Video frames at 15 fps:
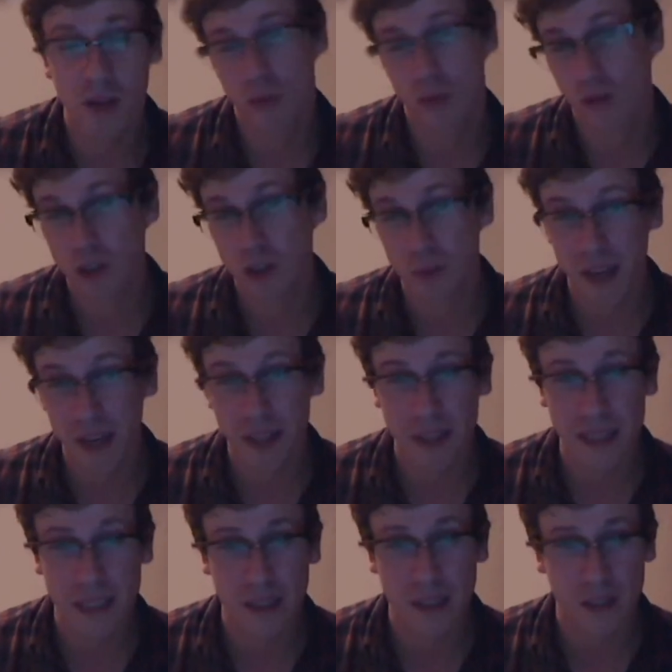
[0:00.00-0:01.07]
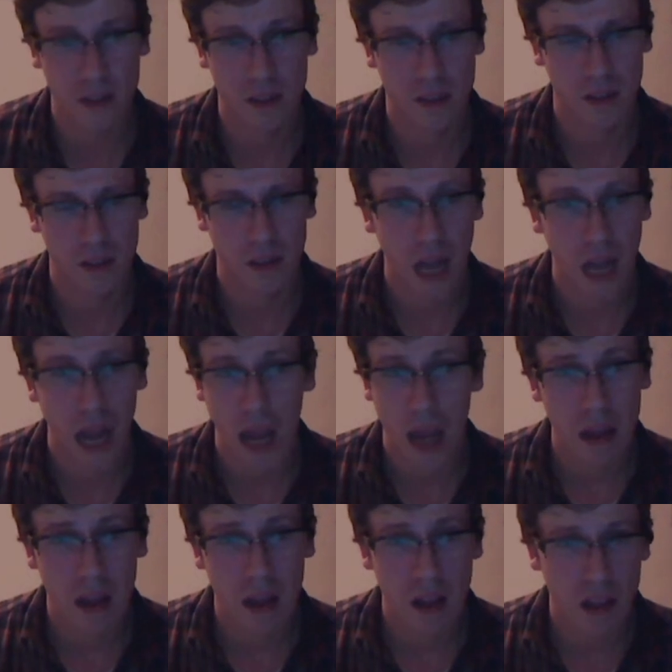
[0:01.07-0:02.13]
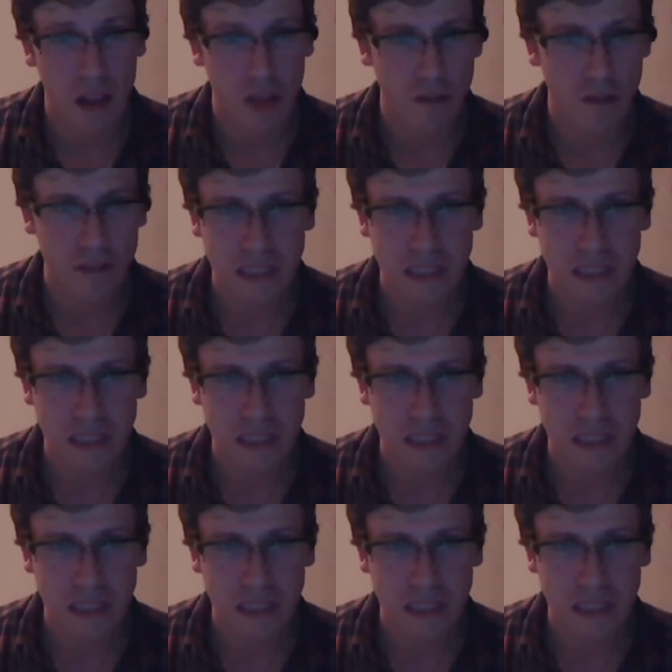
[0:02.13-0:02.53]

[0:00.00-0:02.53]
Bros. Melee, they're